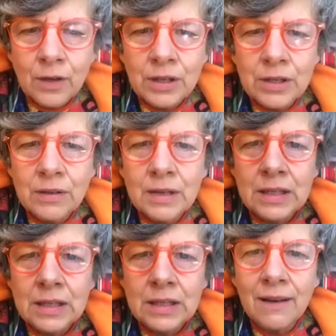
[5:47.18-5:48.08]
we've got to do
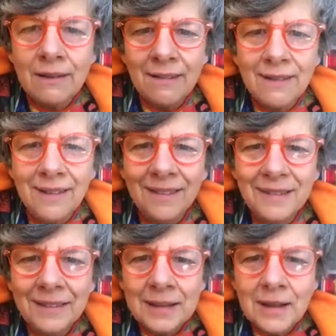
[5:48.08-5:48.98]
this now.
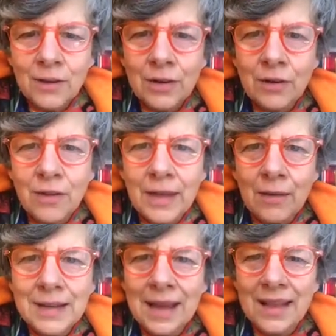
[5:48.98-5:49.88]
Oh, no, not
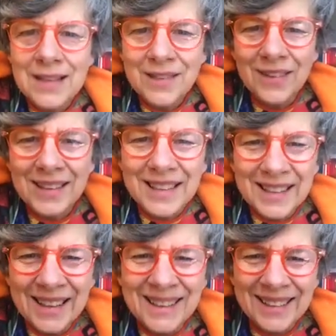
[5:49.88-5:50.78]
that, but yeah, that's the one.
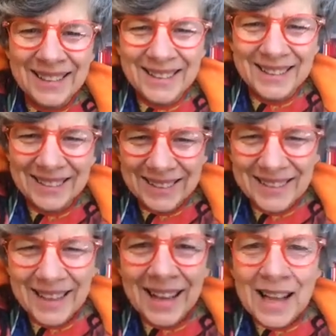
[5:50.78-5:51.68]

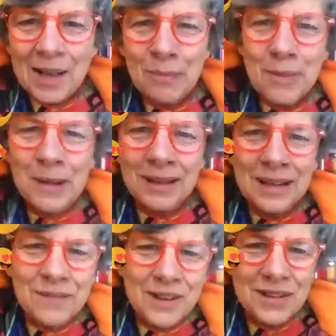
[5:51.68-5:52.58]
Maybe I'll
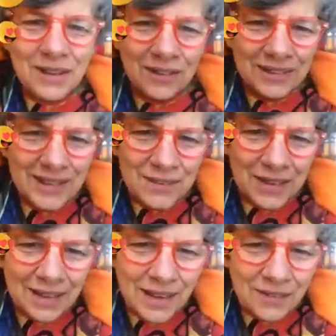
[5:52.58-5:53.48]
leave those on. Leave
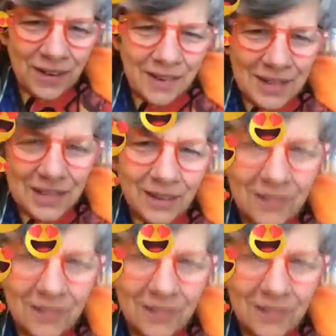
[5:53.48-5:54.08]
the love hearts